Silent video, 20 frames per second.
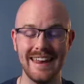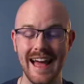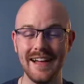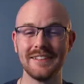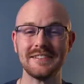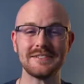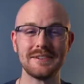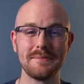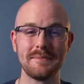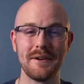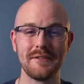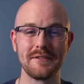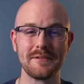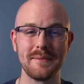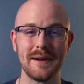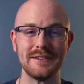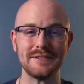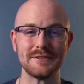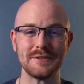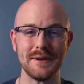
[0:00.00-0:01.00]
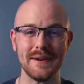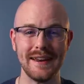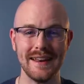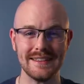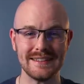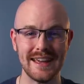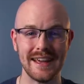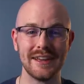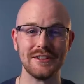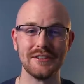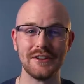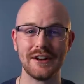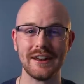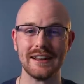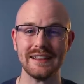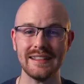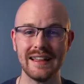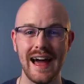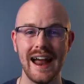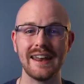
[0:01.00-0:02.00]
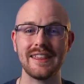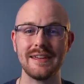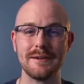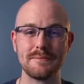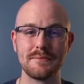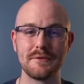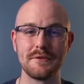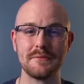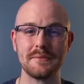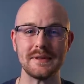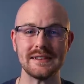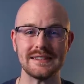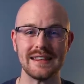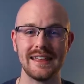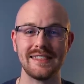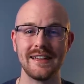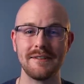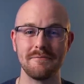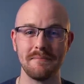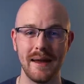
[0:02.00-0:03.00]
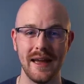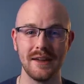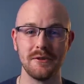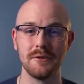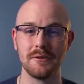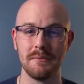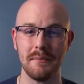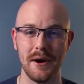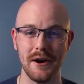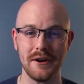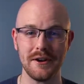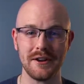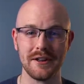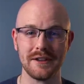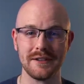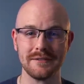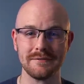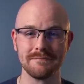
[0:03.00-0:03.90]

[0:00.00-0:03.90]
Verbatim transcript: Now let's jump over to my screen and take a look at a lot of the improvements that they've made with Bard.